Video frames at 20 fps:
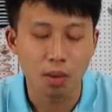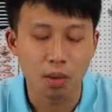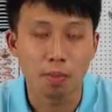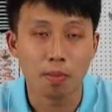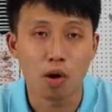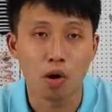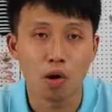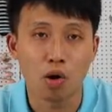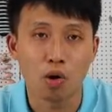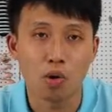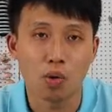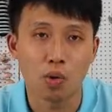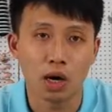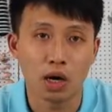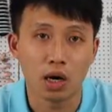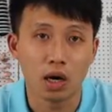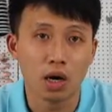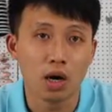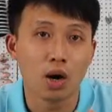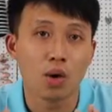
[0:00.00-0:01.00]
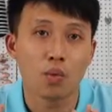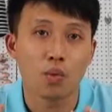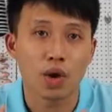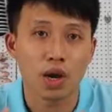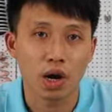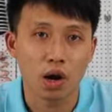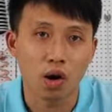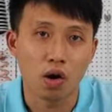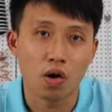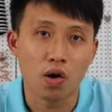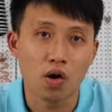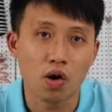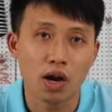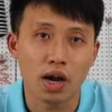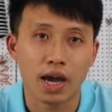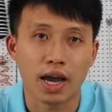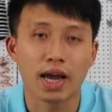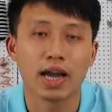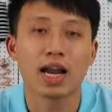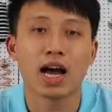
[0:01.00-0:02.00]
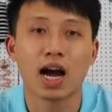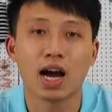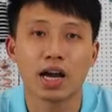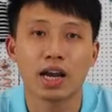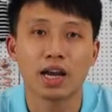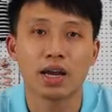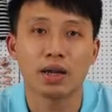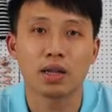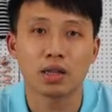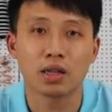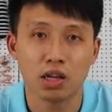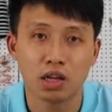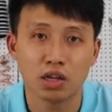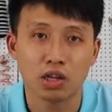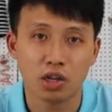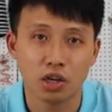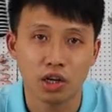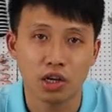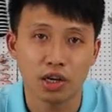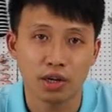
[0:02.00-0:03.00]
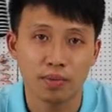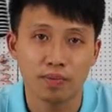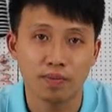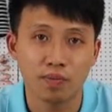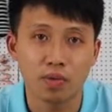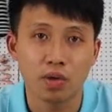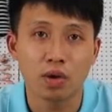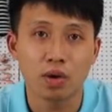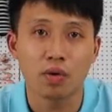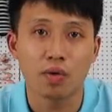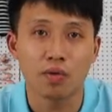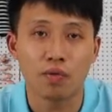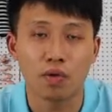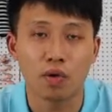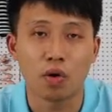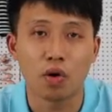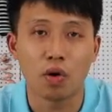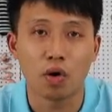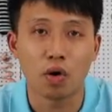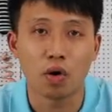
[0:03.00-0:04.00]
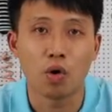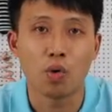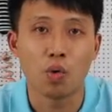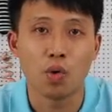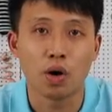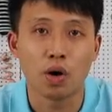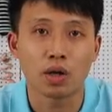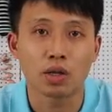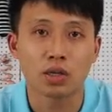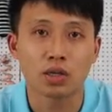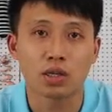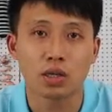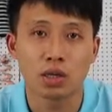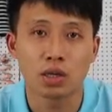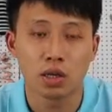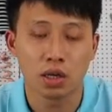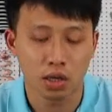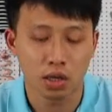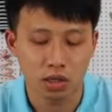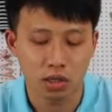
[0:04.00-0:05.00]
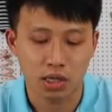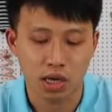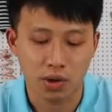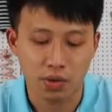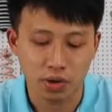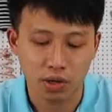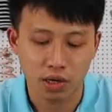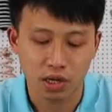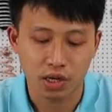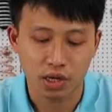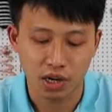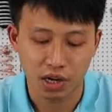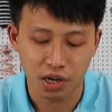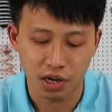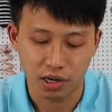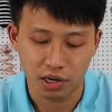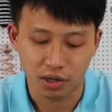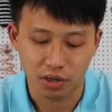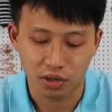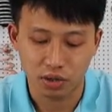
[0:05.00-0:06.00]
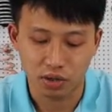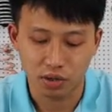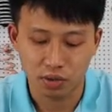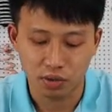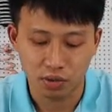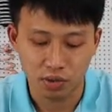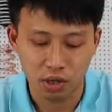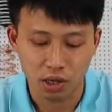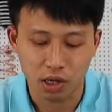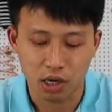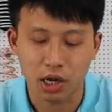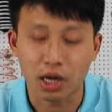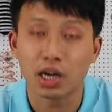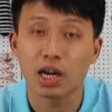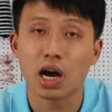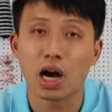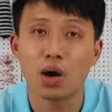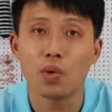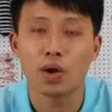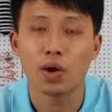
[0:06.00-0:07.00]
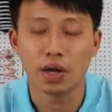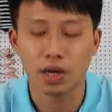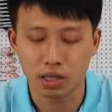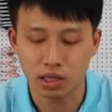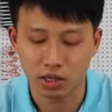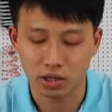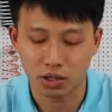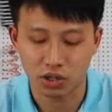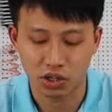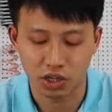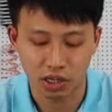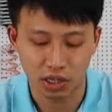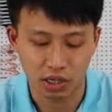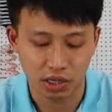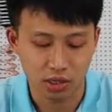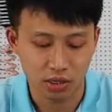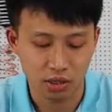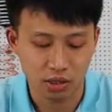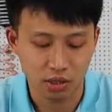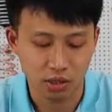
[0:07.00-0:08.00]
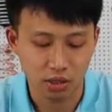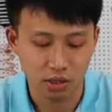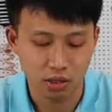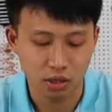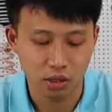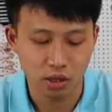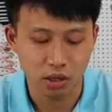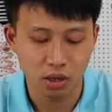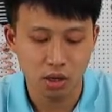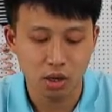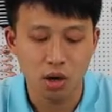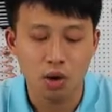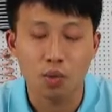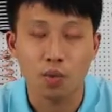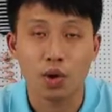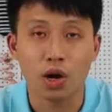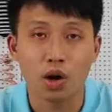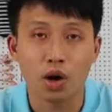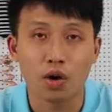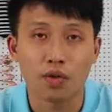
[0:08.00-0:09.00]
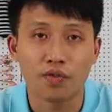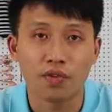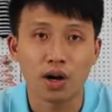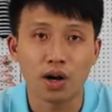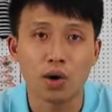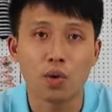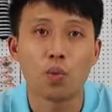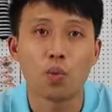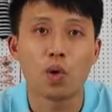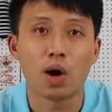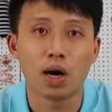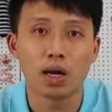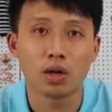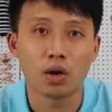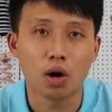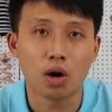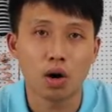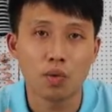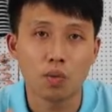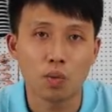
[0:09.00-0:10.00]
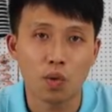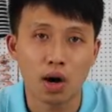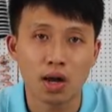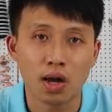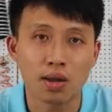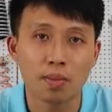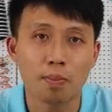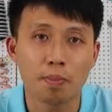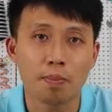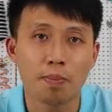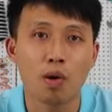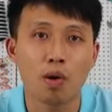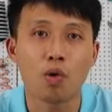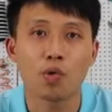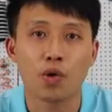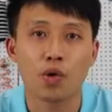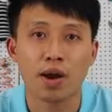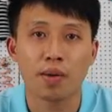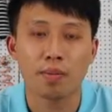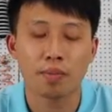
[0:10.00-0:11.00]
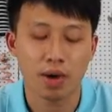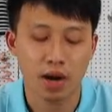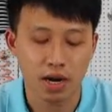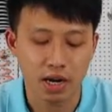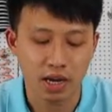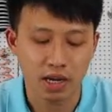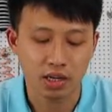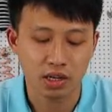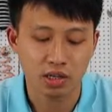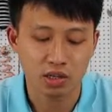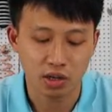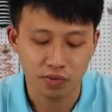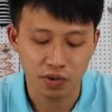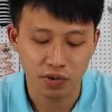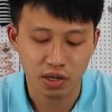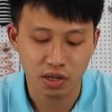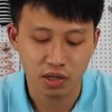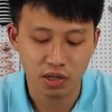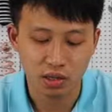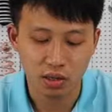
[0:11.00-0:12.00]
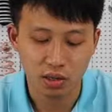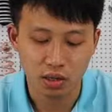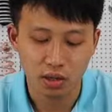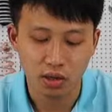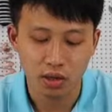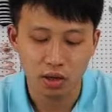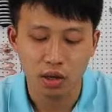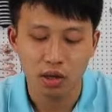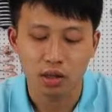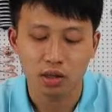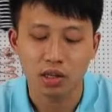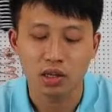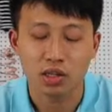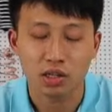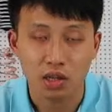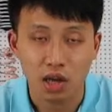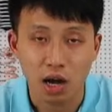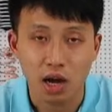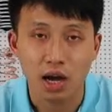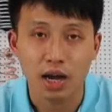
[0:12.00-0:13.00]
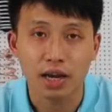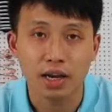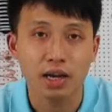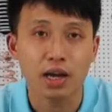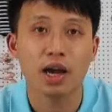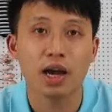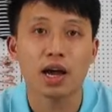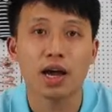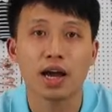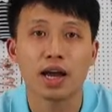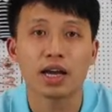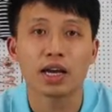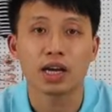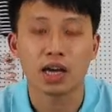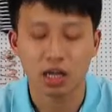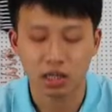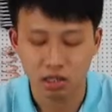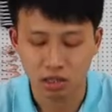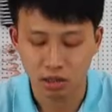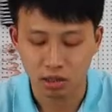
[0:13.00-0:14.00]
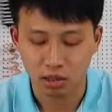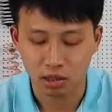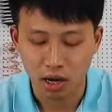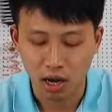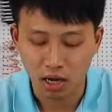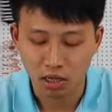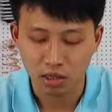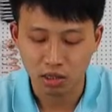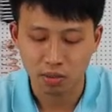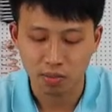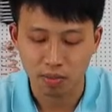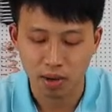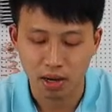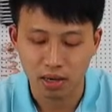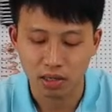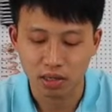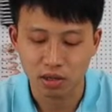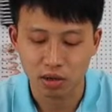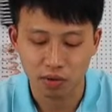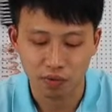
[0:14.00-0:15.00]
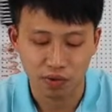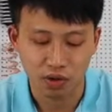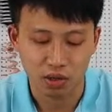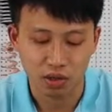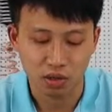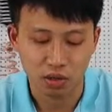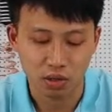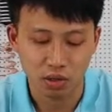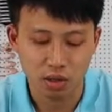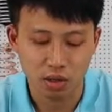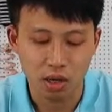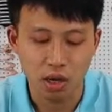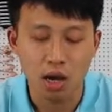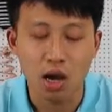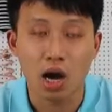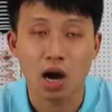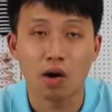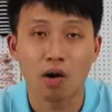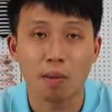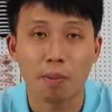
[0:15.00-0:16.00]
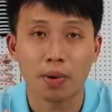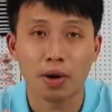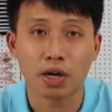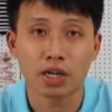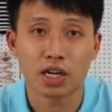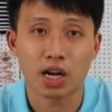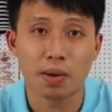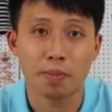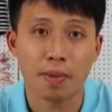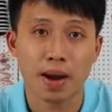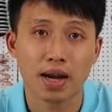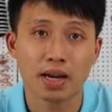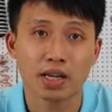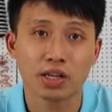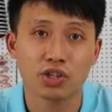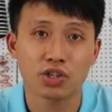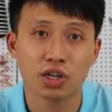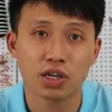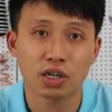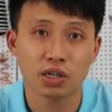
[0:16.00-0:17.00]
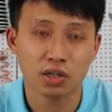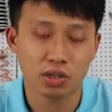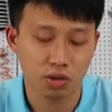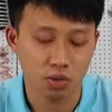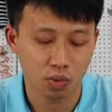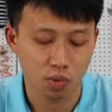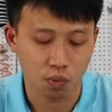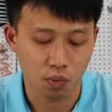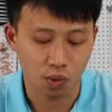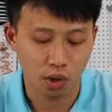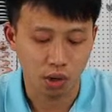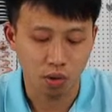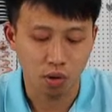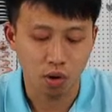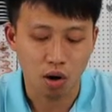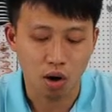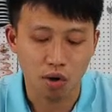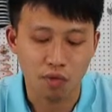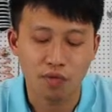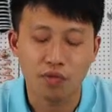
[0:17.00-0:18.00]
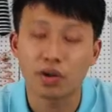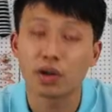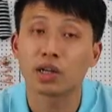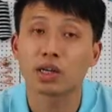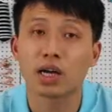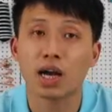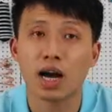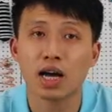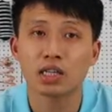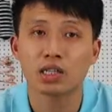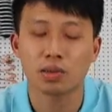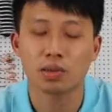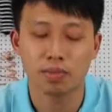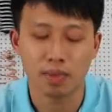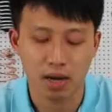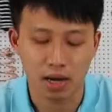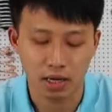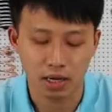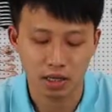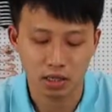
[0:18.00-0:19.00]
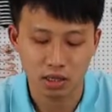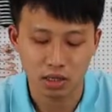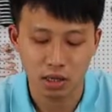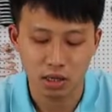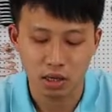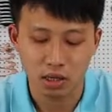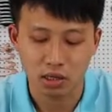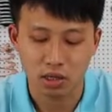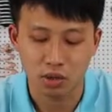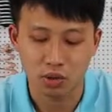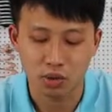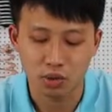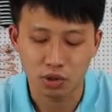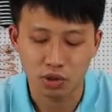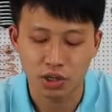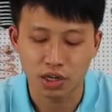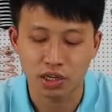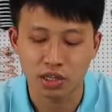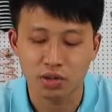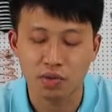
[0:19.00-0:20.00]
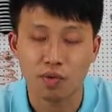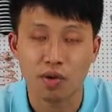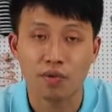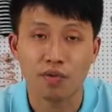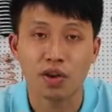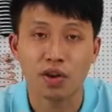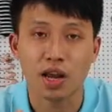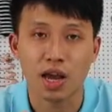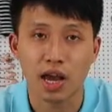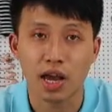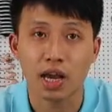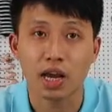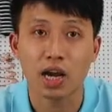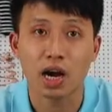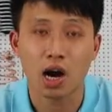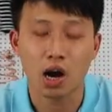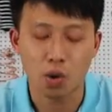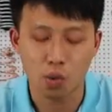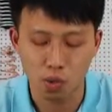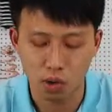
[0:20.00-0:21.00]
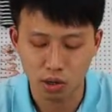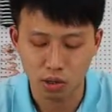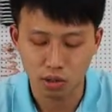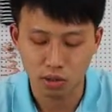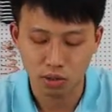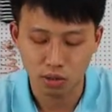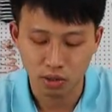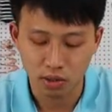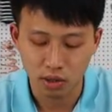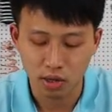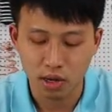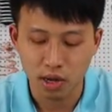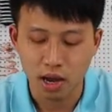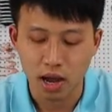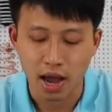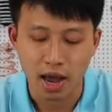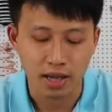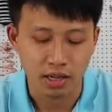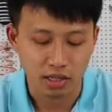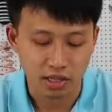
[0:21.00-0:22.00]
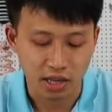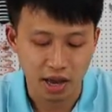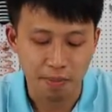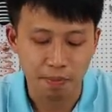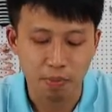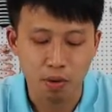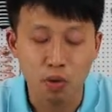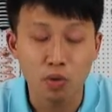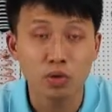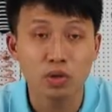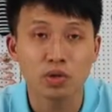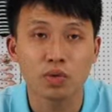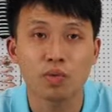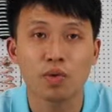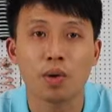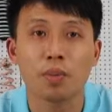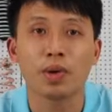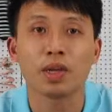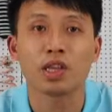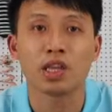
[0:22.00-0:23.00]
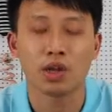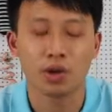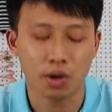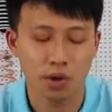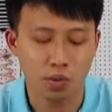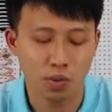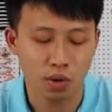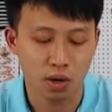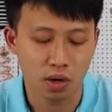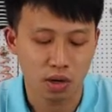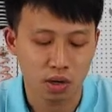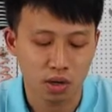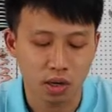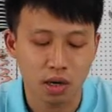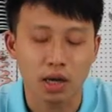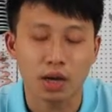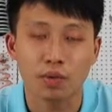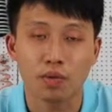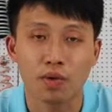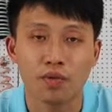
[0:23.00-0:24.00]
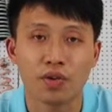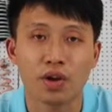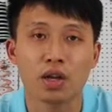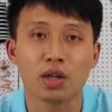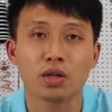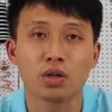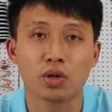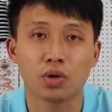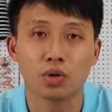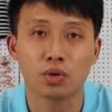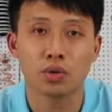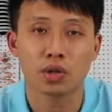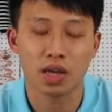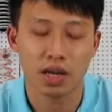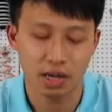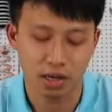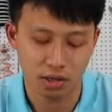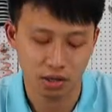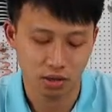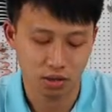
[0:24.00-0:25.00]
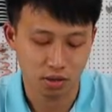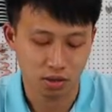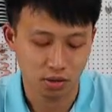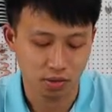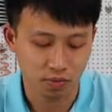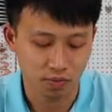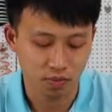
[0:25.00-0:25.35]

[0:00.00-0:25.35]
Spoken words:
Moreover, we own an R&D team for over 70 years in our industry. We offer one-on-one program handling service, design, and customized service. Our product managers will offer customized solutions within 8 hours, and samples will be delivered within 2 days.